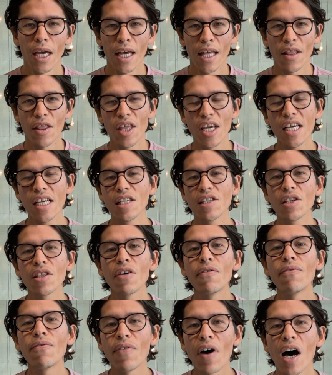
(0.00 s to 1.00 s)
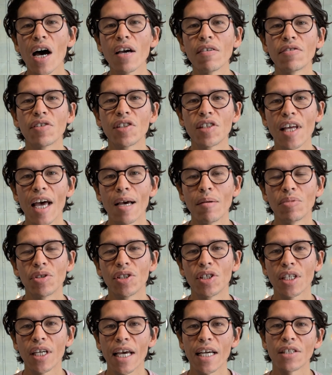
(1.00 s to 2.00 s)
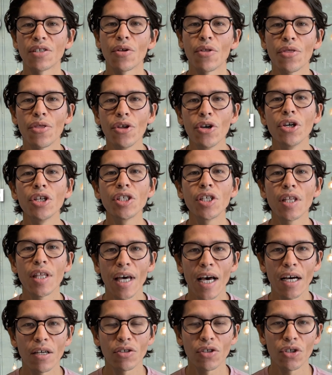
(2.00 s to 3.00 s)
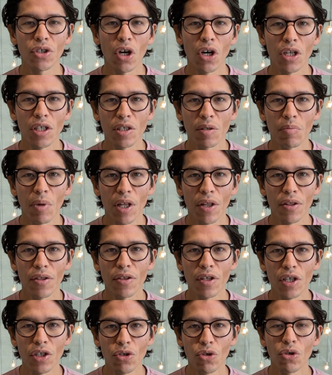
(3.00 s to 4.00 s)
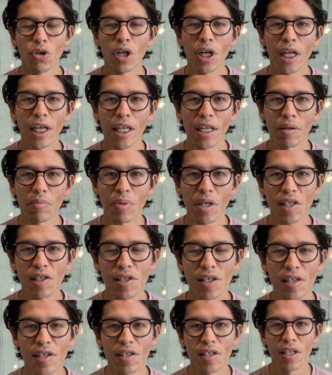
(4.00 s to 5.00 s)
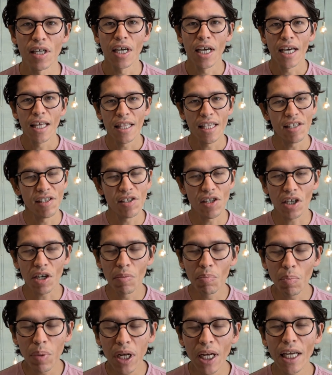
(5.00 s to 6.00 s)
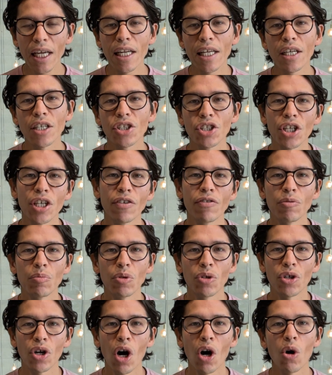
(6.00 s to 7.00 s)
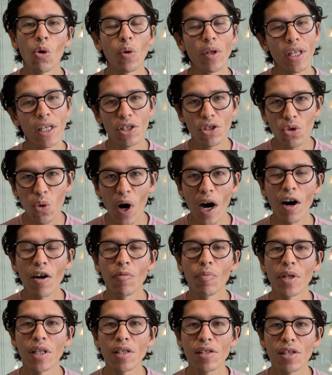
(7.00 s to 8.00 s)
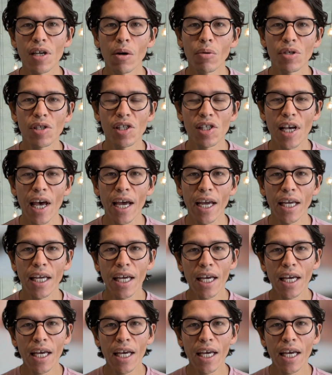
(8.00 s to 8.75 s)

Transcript: These are the five steps to get to thirty thousand dollars a month in your cleaning business. This is a completely achievable goal within twelve months, I would say.